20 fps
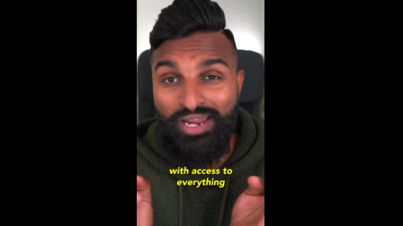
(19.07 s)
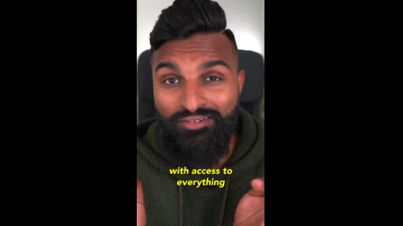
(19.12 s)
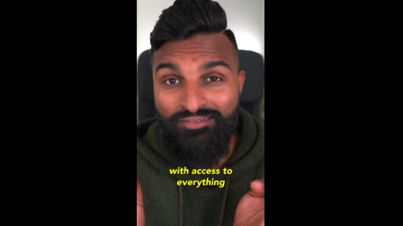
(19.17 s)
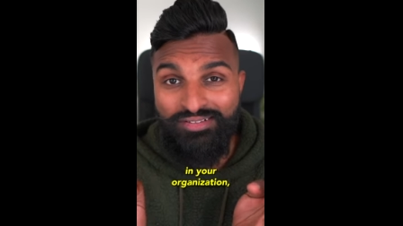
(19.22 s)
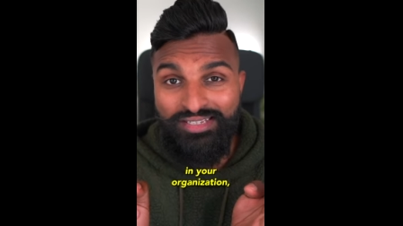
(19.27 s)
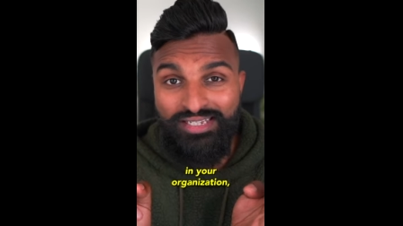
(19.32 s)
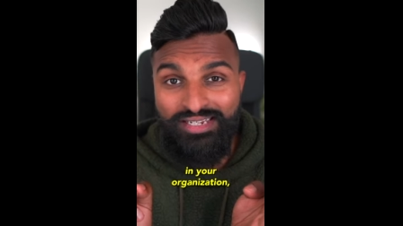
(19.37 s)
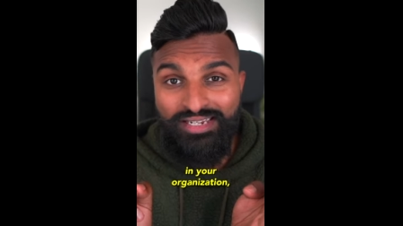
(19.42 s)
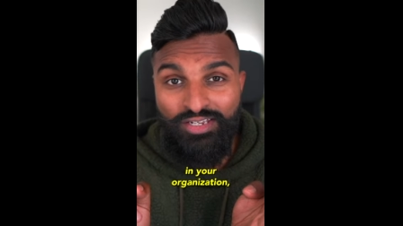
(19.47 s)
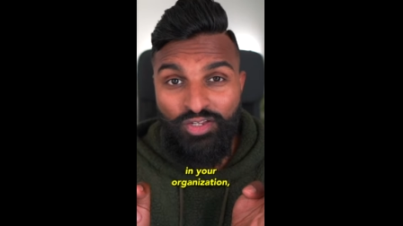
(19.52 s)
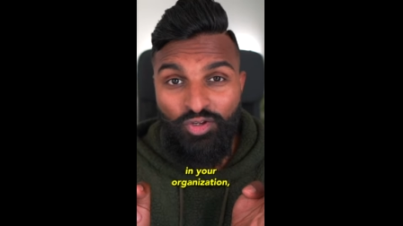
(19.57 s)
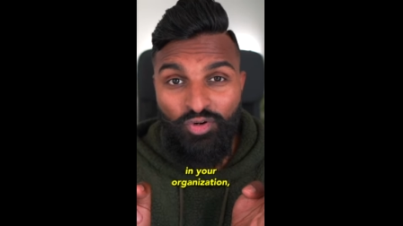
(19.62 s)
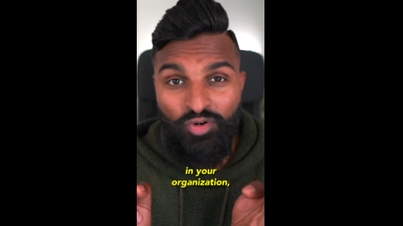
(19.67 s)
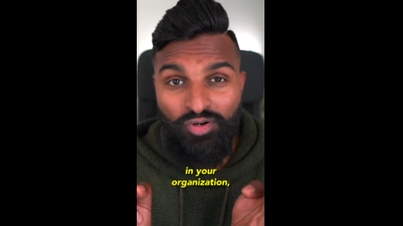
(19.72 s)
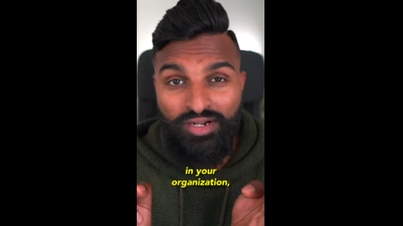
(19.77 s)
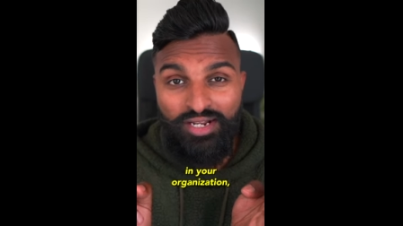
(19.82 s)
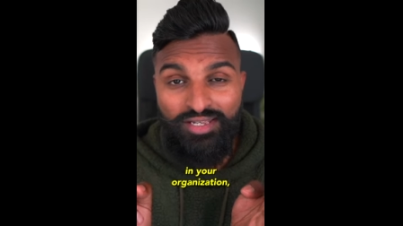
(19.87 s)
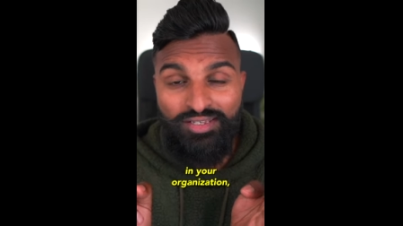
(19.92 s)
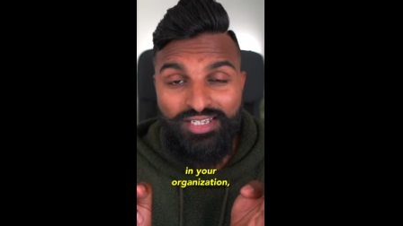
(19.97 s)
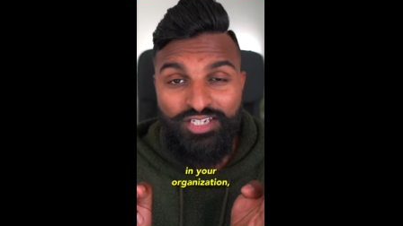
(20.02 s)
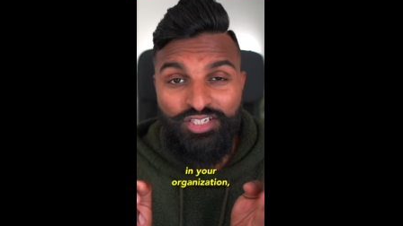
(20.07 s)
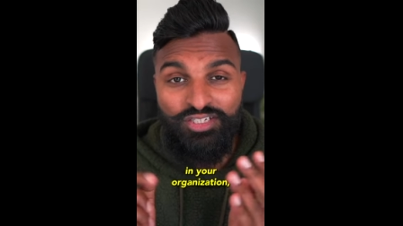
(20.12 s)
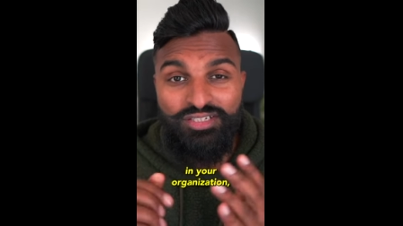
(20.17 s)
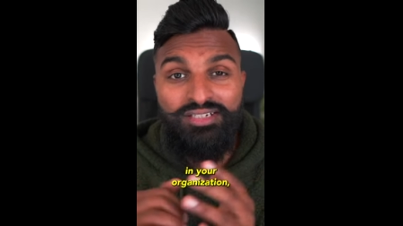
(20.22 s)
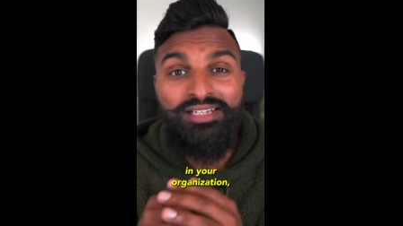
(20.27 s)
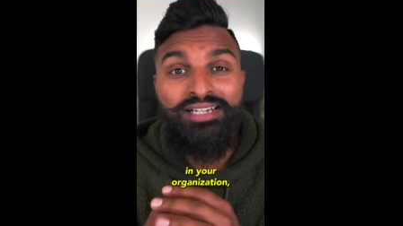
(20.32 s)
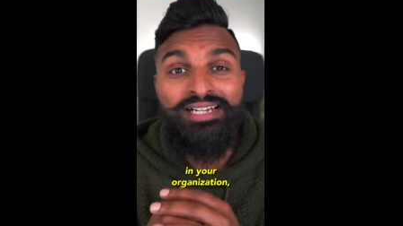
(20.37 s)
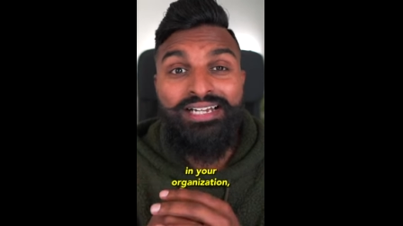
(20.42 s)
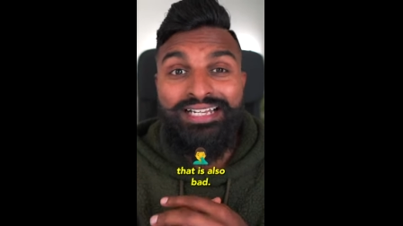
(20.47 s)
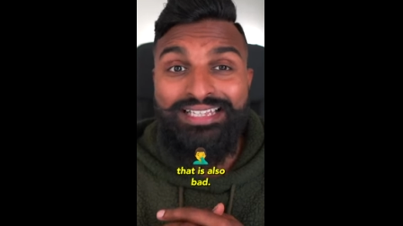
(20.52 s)
everything in your
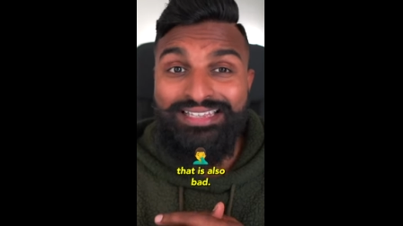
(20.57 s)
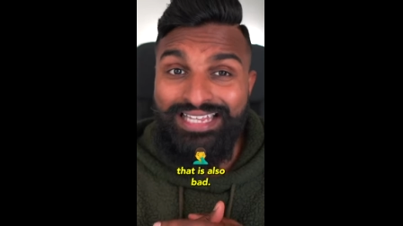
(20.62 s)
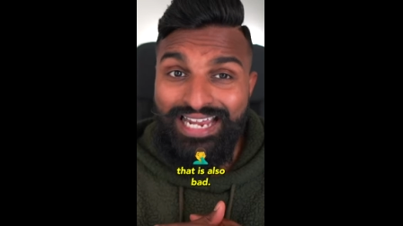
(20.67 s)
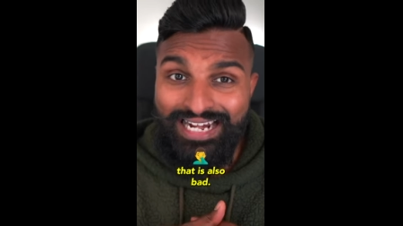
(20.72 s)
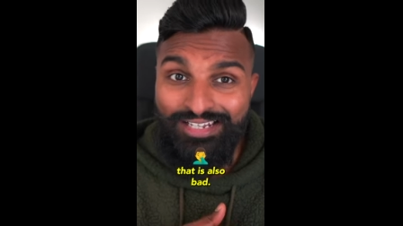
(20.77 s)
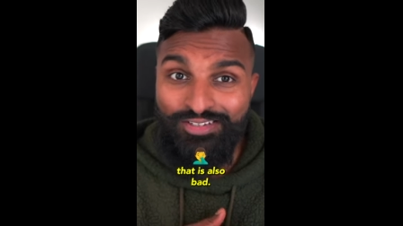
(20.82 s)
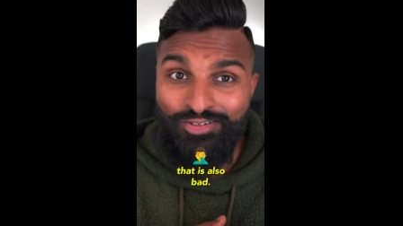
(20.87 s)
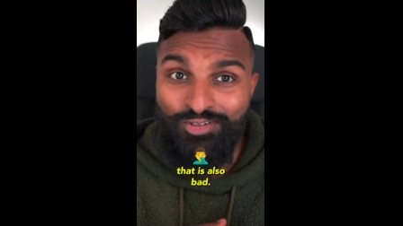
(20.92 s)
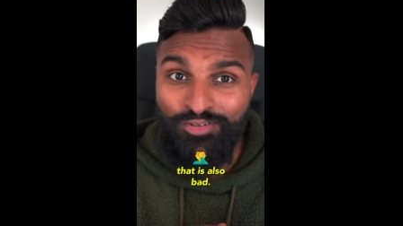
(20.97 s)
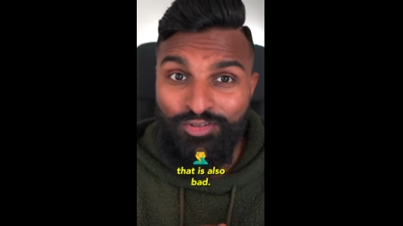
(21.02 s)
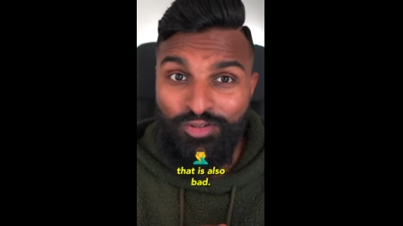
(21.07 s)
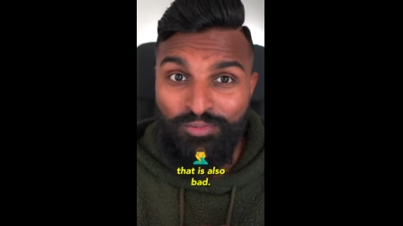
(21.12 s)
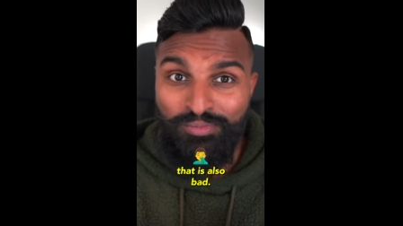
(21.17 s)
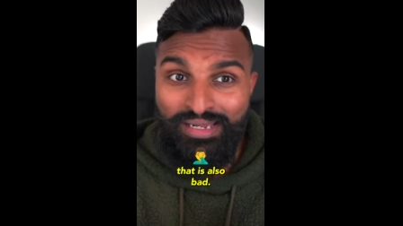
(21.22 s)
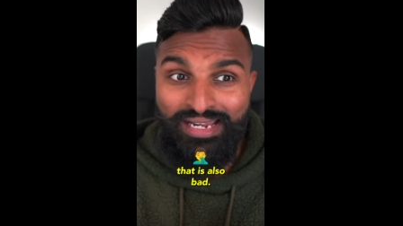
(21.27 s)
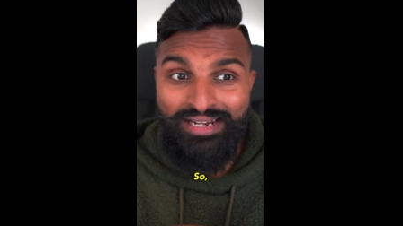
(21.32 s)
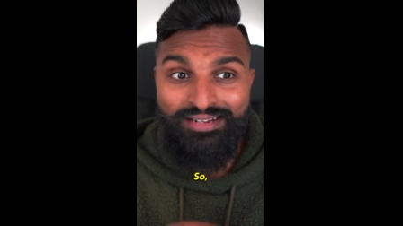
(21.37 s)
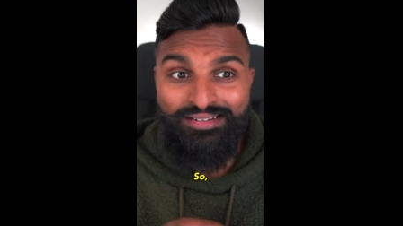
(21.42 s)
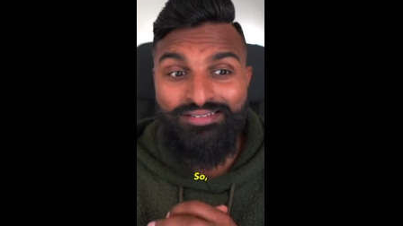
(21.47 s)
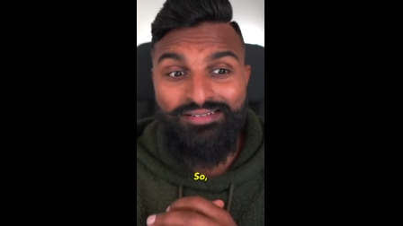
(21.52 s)
organization, that is also bad.